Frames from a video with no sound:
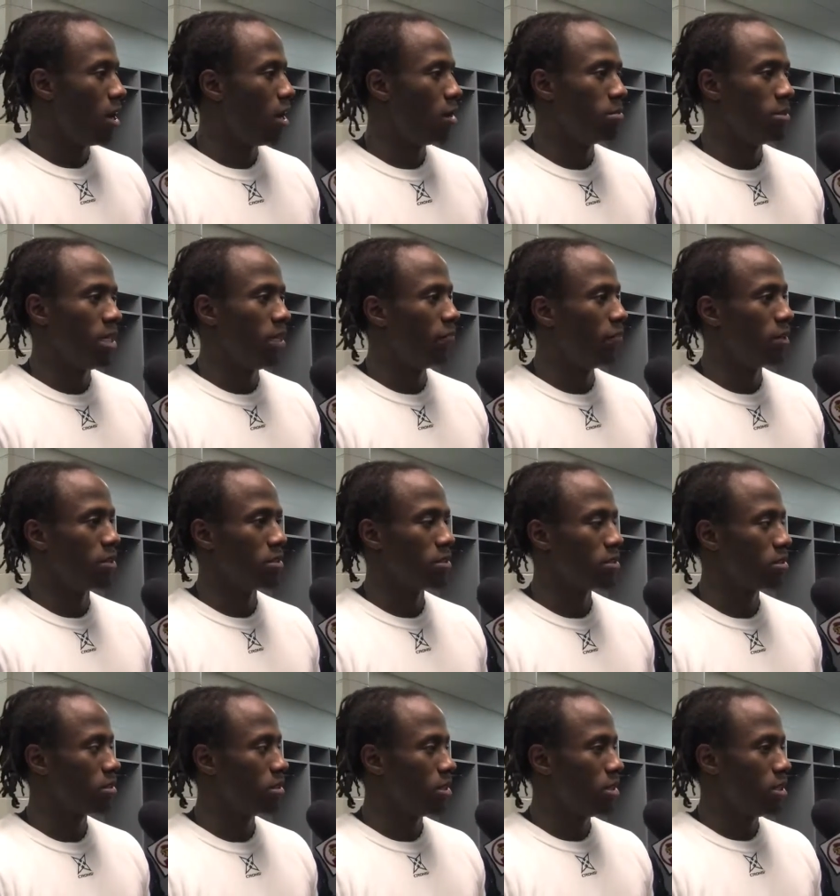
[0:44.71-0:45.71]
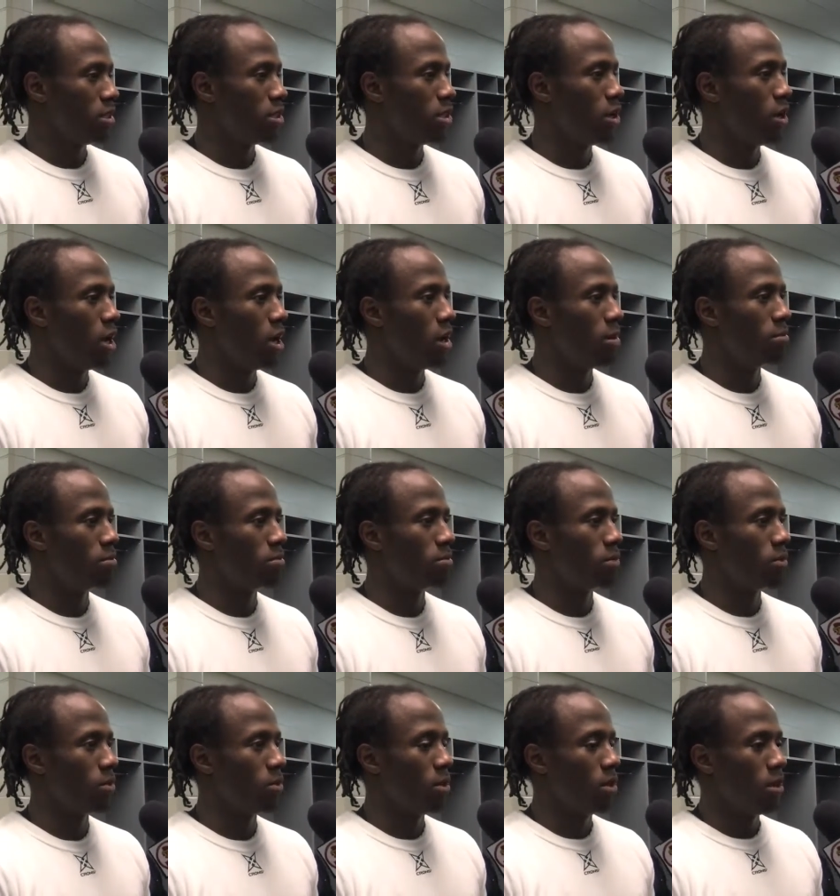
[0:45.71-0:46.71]
Um, defense. You know,
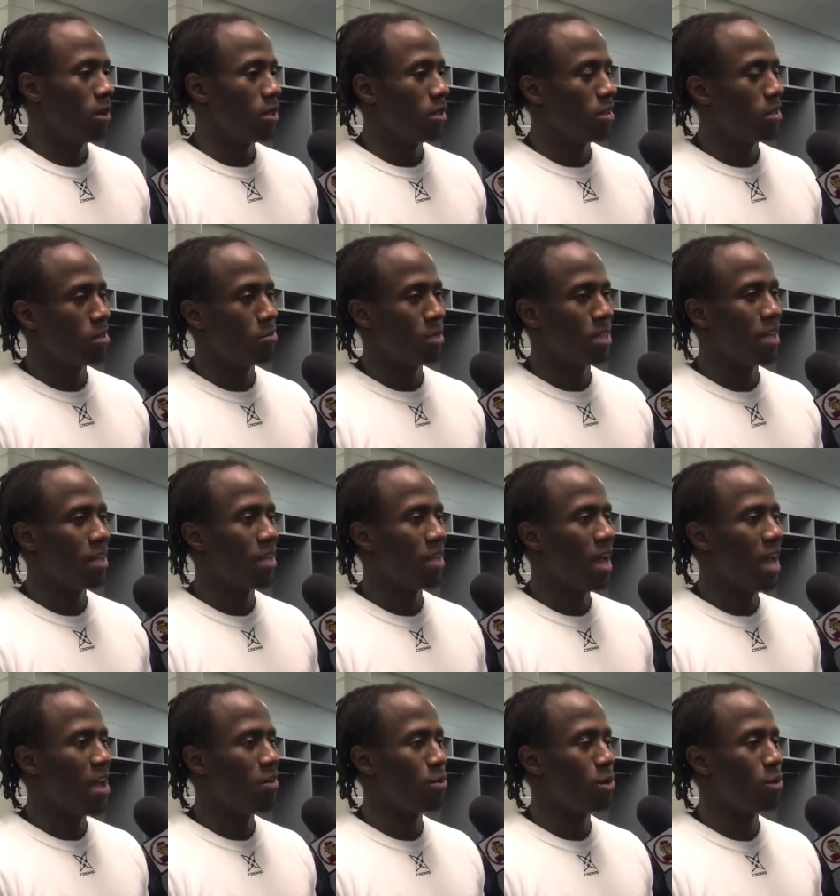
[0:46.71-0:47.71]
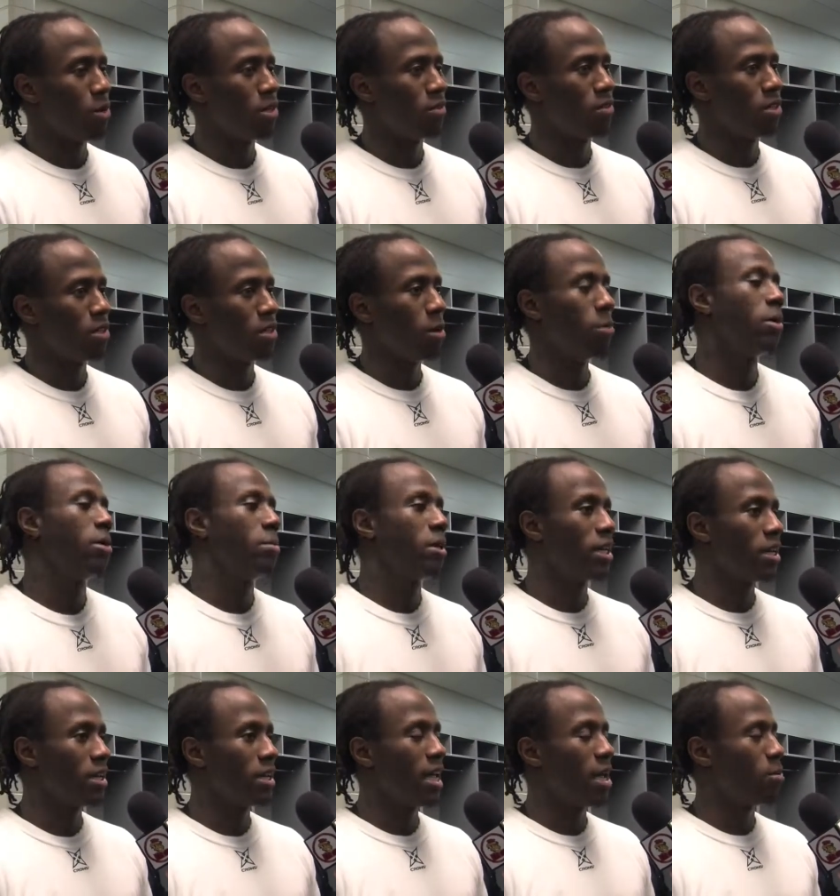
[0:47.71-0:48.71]
um, in the beginning of the half, we weren't really. I mean, the
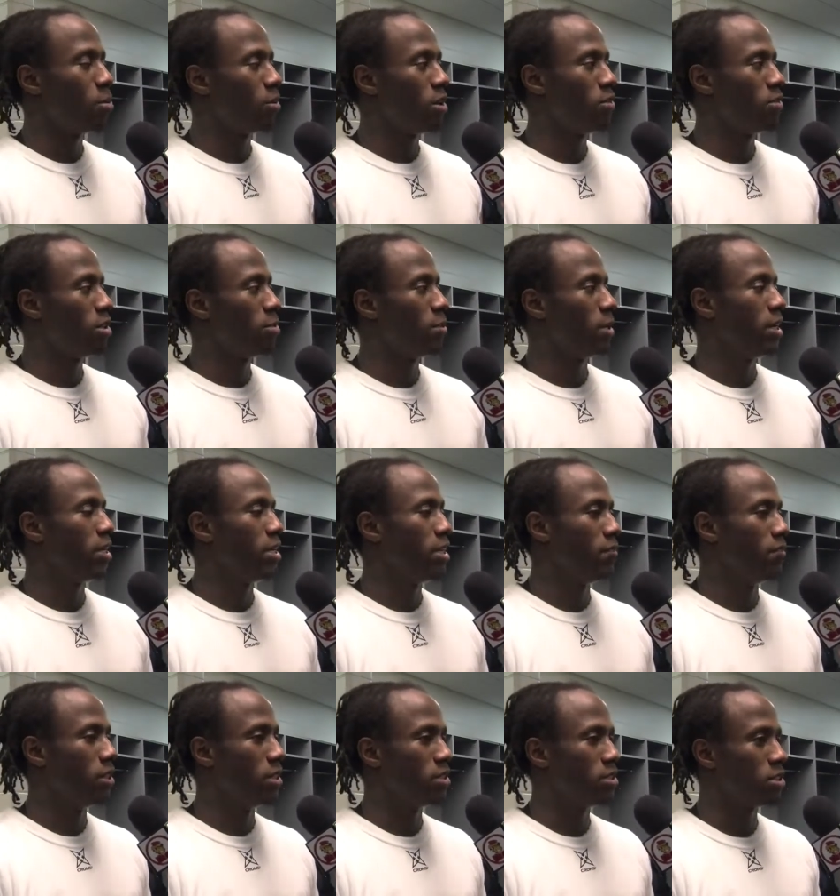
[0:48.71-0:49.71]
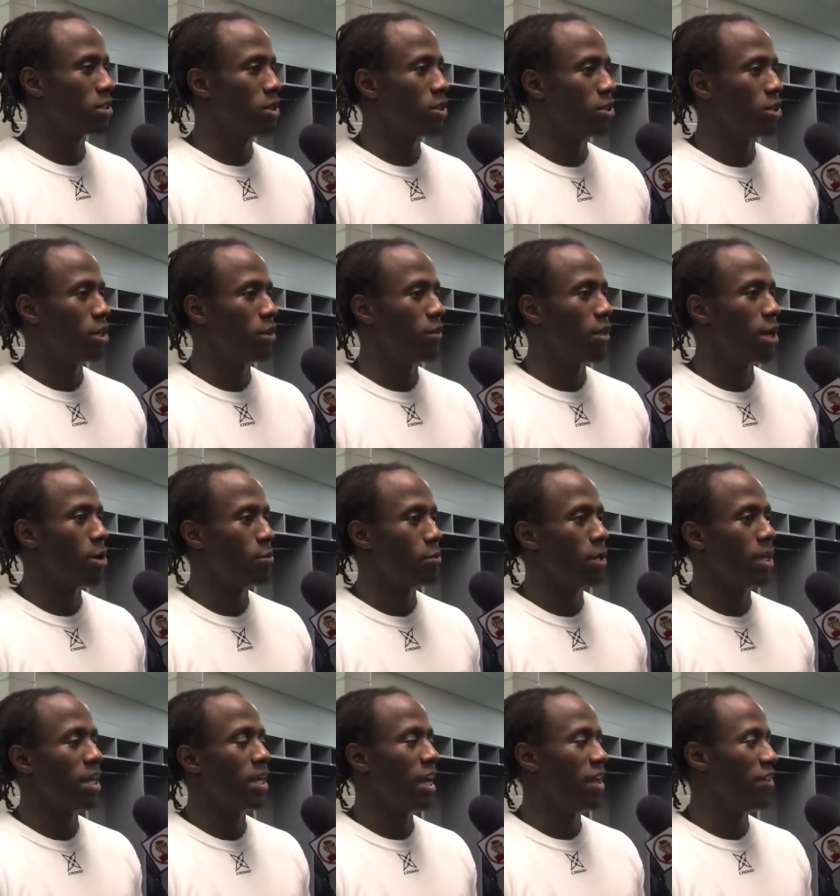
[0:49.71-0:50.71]
beginning of the game, we weren't really playing defense. So you know, they
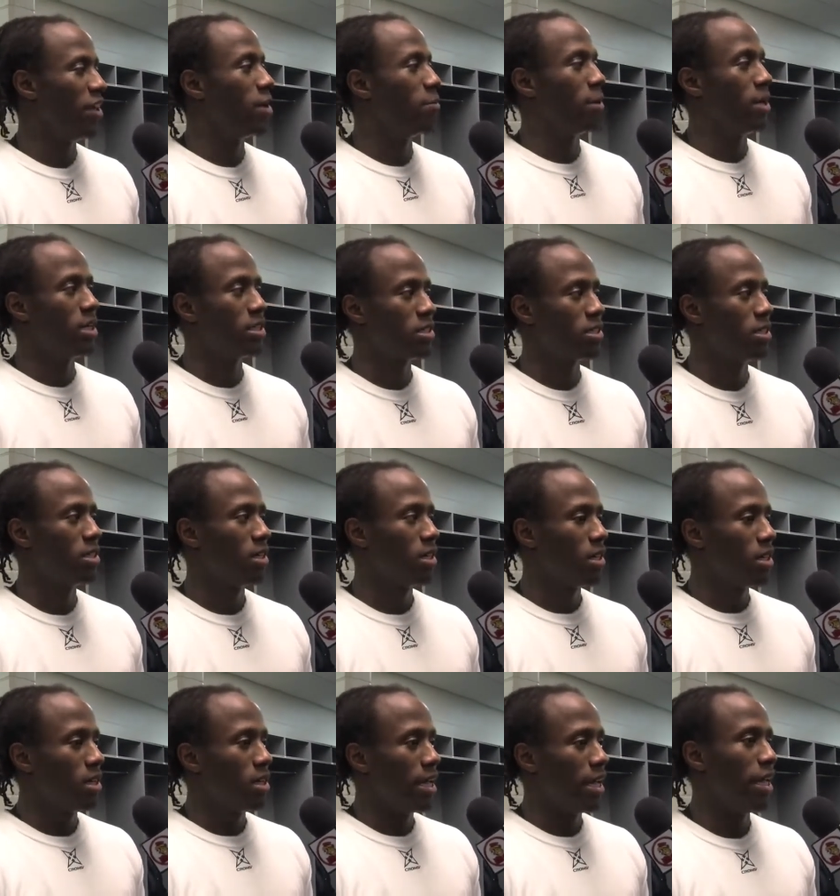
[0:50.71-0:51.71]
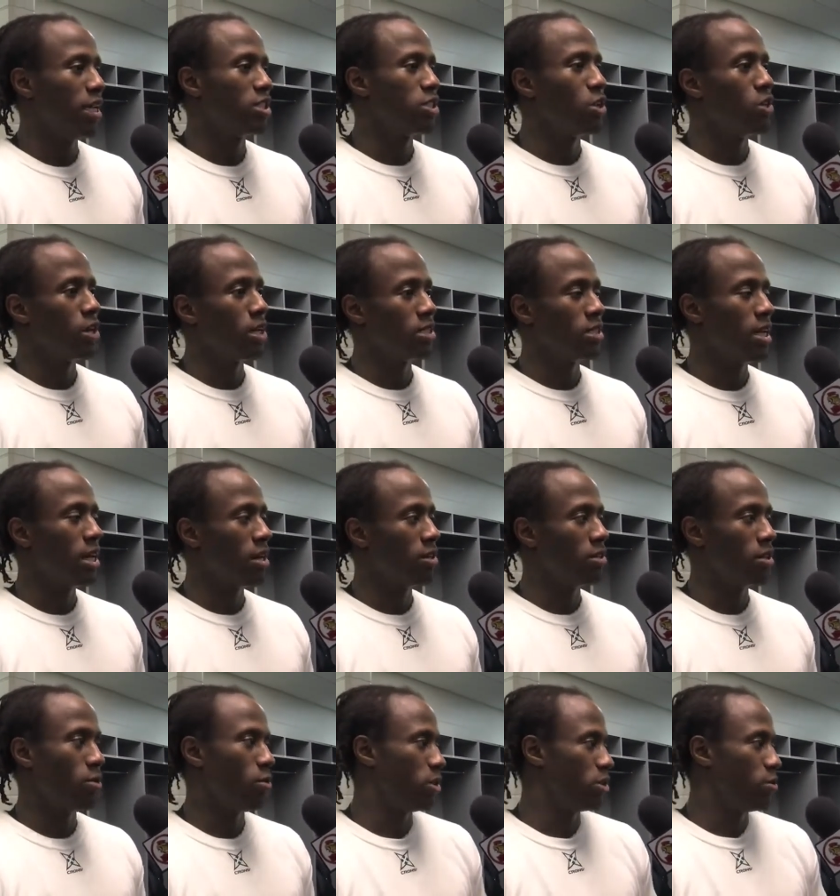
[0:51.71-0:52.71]
were playing at their pace, and it slowed us
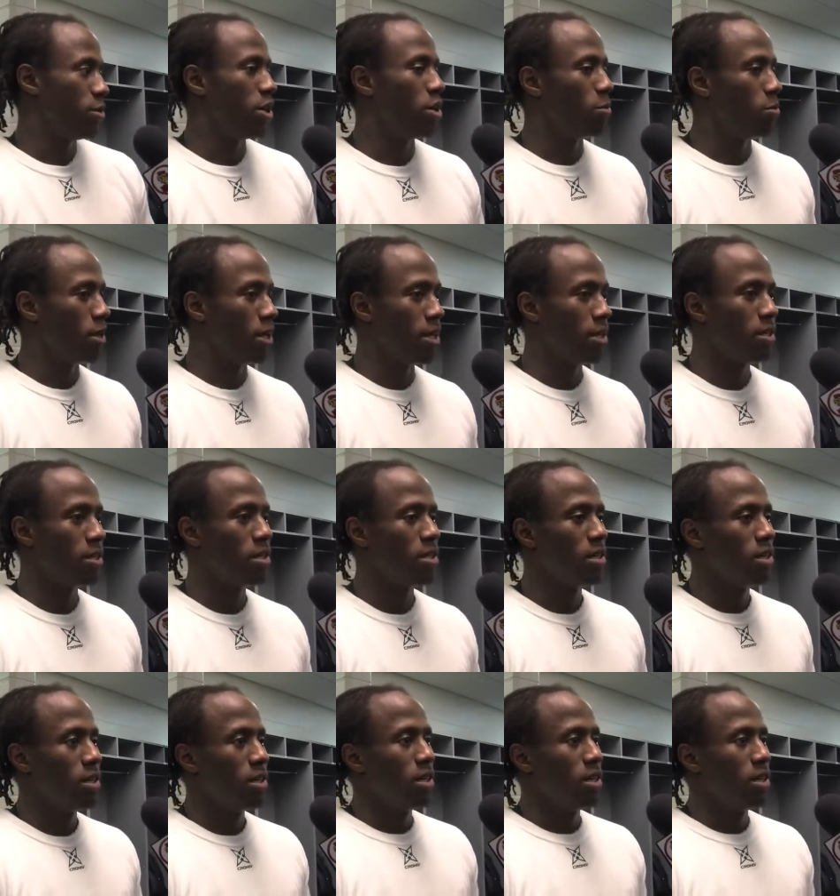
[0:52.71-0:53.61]
down, in which we don't play.